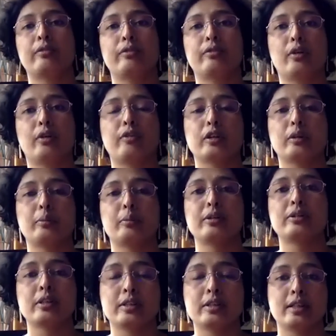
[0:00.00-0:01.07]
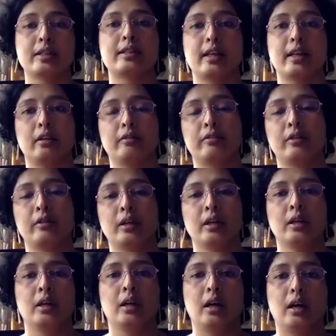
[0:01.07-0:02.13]
for the business itself.
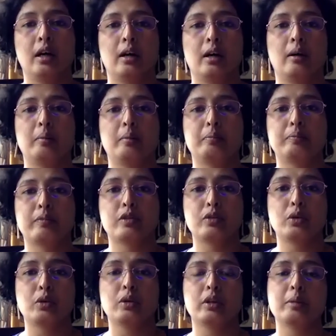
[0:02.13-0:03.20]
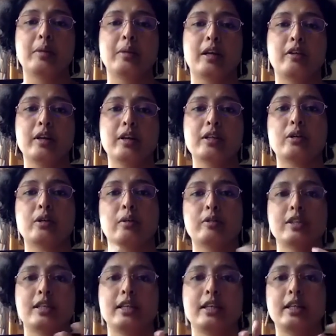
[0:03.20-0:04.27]
So the metrics,
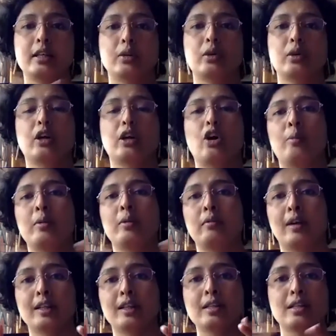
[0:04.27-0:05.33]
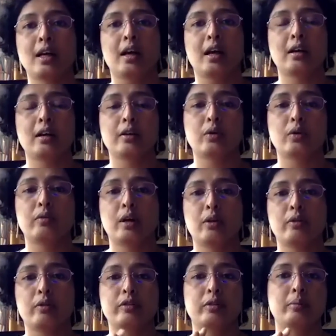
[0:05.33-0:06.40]
obviously, the common ones are,
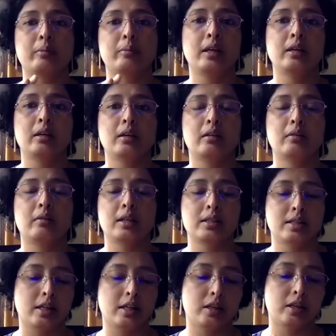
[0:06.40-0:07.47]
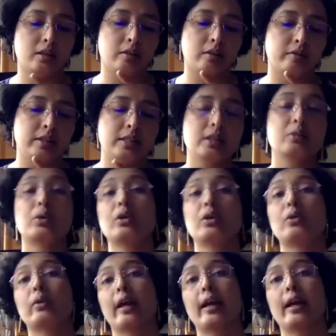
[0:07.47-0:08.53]
one of the main ones that a VC would
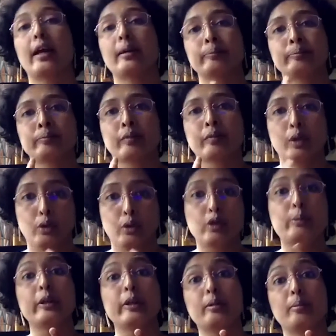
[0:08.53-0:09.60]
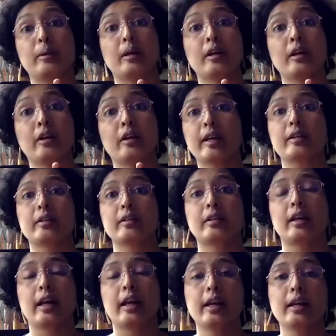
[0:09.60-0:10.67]
look at could be the burn rate,
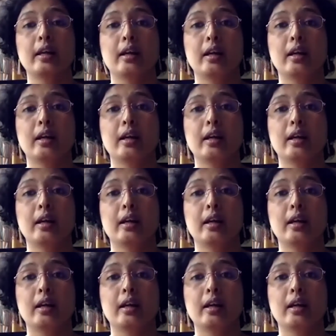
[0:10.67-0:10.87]
right?